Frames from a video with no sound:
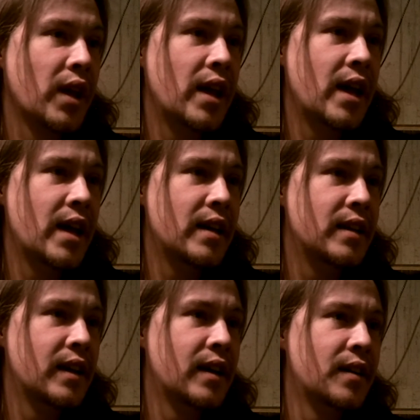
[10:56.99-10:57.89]

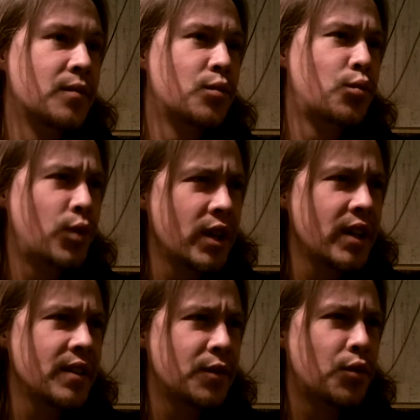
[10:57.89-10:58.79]

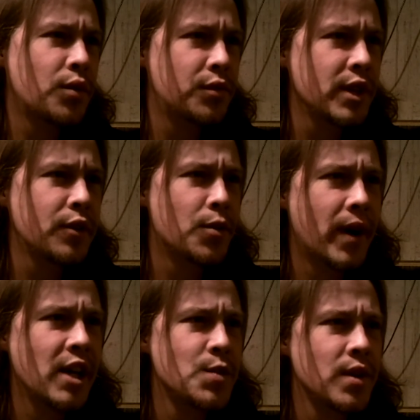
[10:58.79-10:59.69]
really
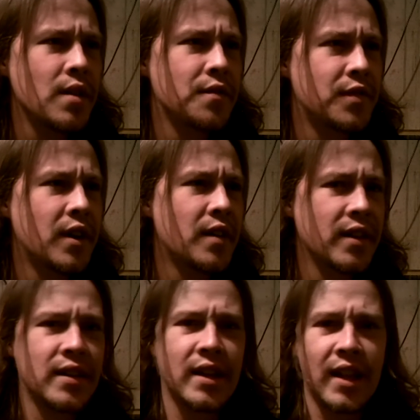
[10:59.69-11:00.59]
reminds me of
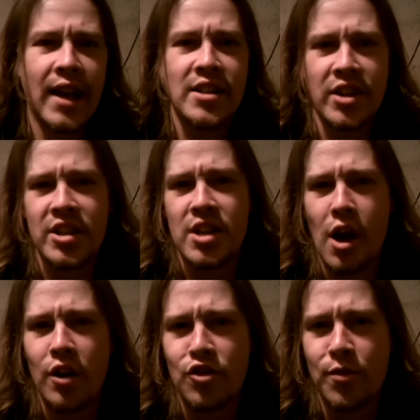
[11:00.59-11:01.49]
the classic
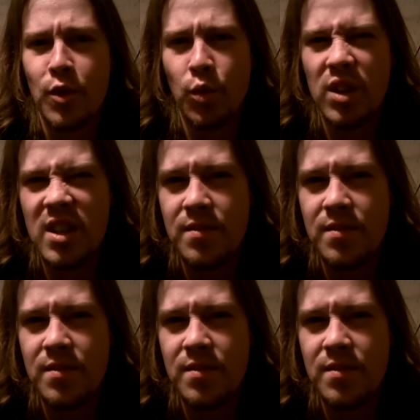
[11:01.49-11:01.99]
songs from the Wood